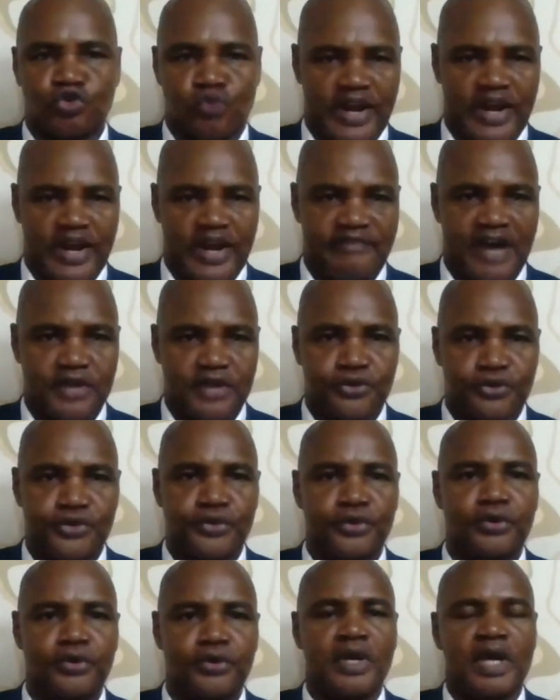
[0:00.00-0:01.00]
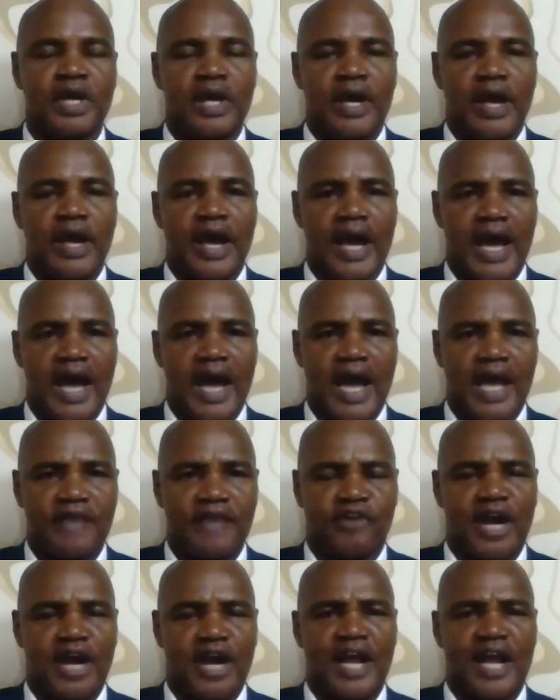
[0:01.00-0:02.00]
whatever you do, if
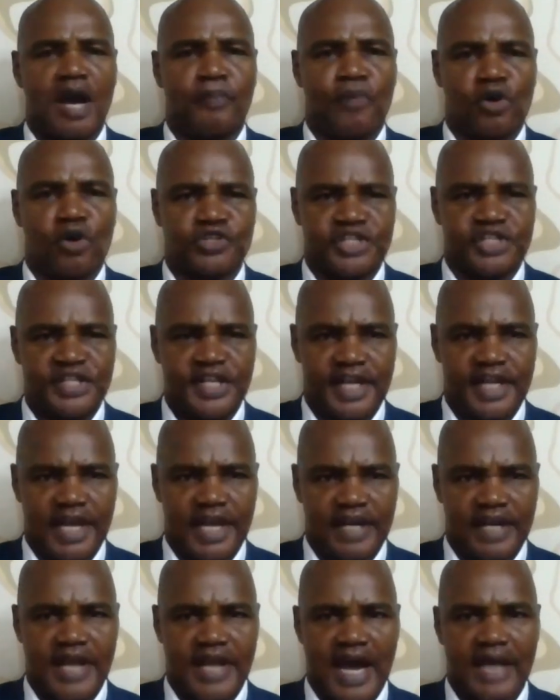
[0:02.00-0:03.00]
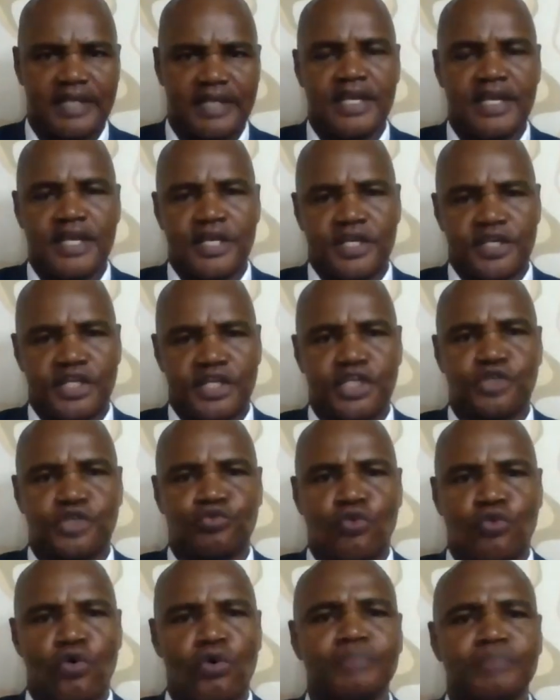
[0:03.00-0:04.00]
you can help us indicate that, it
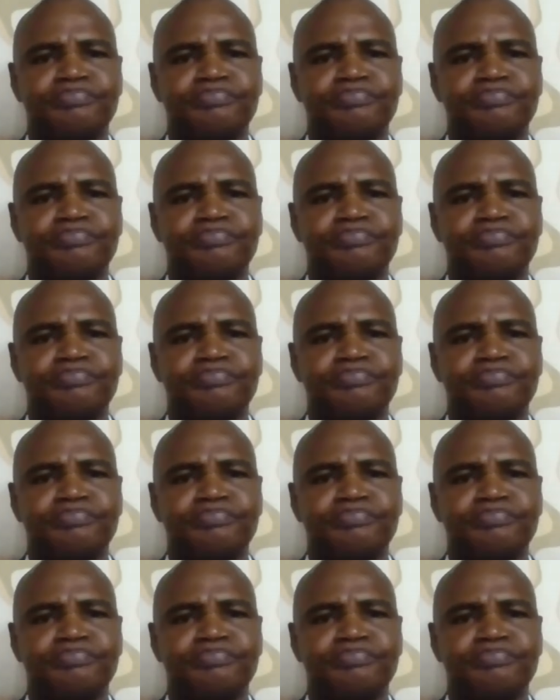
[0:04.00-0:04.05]
will,